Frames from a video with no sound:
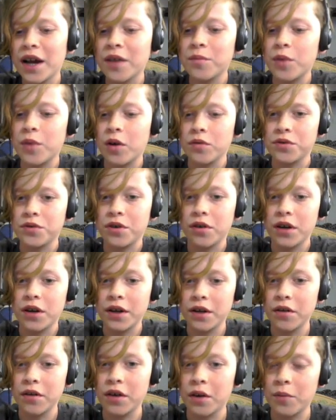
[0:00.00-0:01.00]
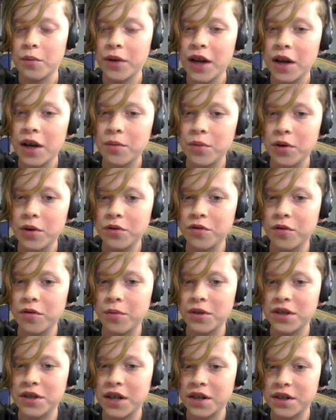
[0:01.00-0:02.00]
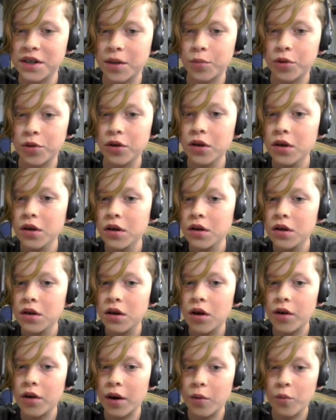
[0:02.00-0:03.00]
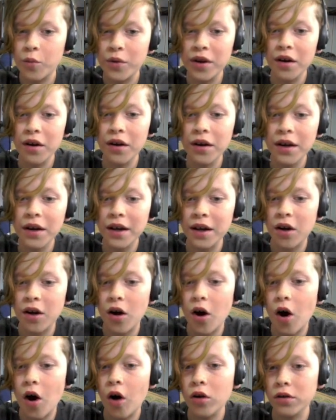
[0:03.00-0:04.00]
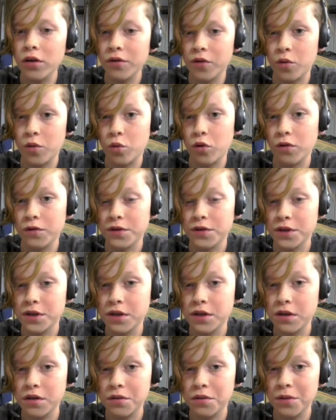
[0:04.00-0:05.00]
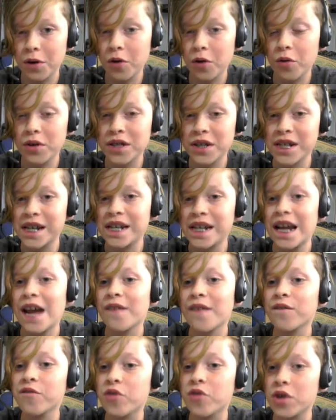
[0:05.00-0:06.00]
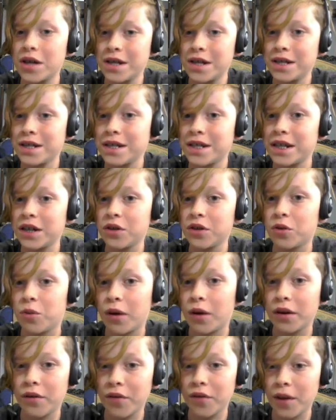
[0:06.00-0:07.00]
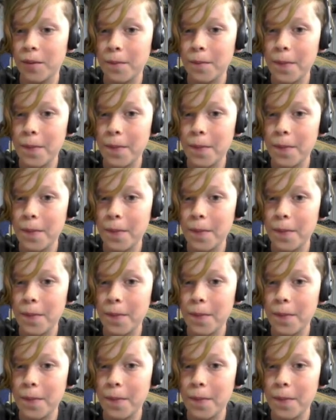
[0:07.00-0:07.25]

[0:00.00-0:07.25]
bones already. Okay, we had bones from the sand temple. Okay, we're gonna get all of the wolves. We're going to get every single one of them.